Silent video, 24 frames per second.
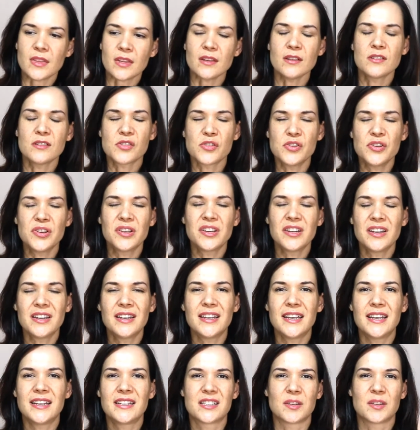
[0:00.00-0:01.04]
So you're going to
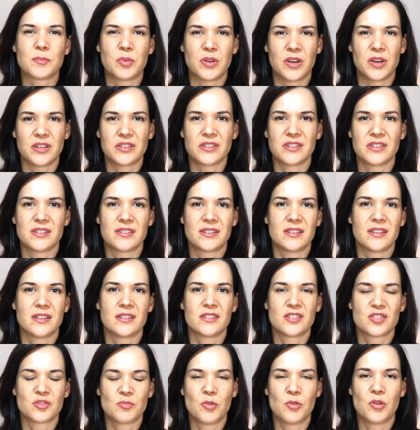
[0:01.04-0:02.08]
need to purchase a
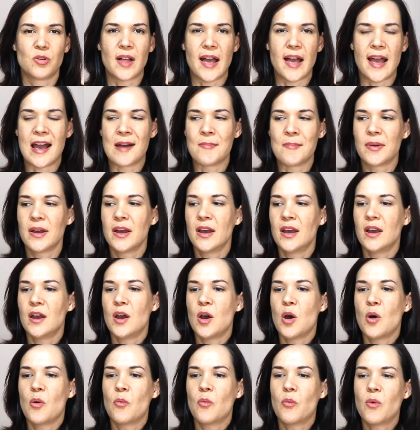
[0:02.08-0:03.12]
small amp.
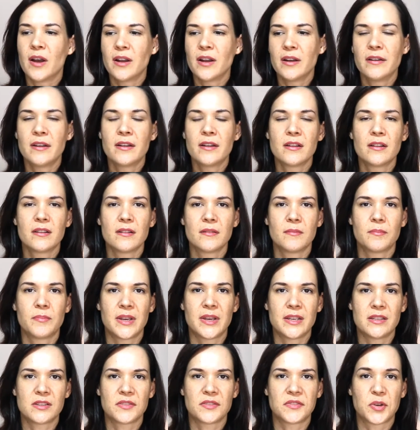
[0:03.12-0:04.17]
One
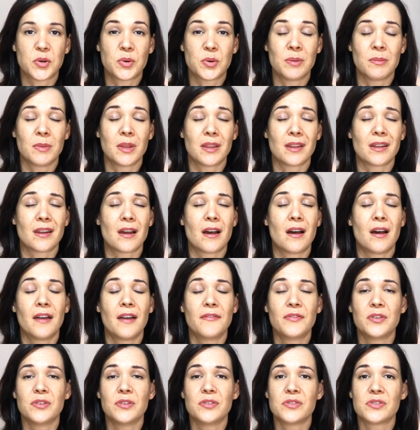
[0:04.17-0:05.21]
piece of equipment that I've
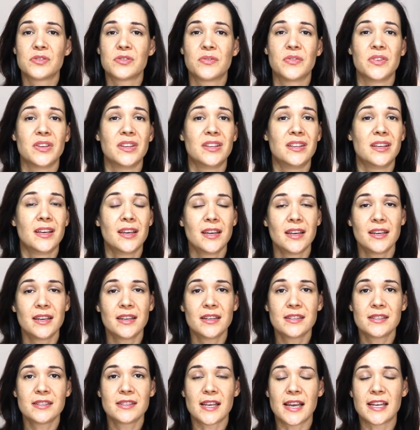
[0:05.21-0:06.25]
used for
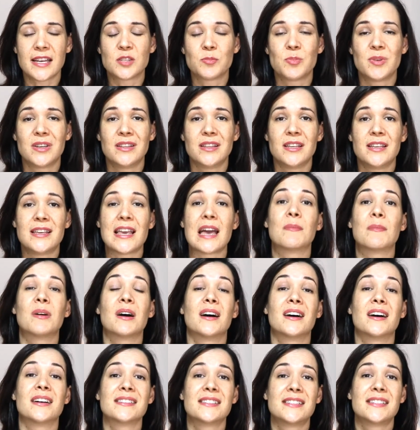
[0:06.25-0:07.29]
years has been the
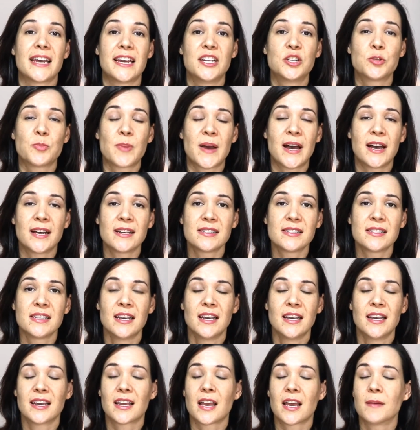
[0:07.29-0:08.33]
Yamaha Stage Pass.
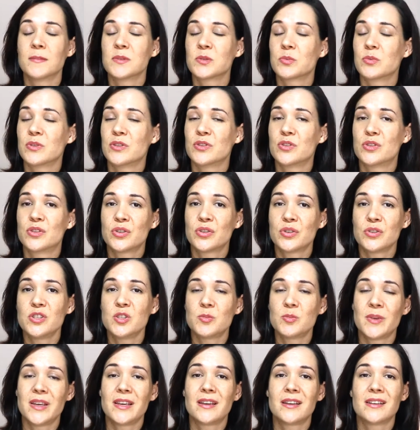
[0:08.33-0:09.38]
Comes with 2
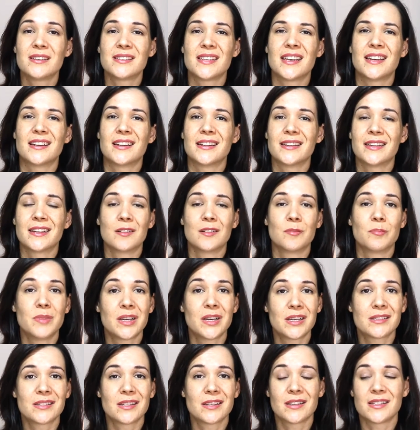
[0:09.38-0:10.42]
speakers and a little
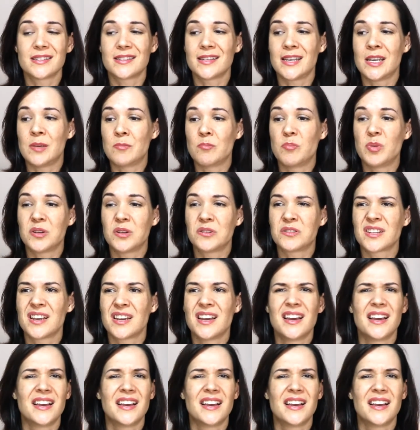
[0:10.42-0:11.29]
mixer that's inbuilt.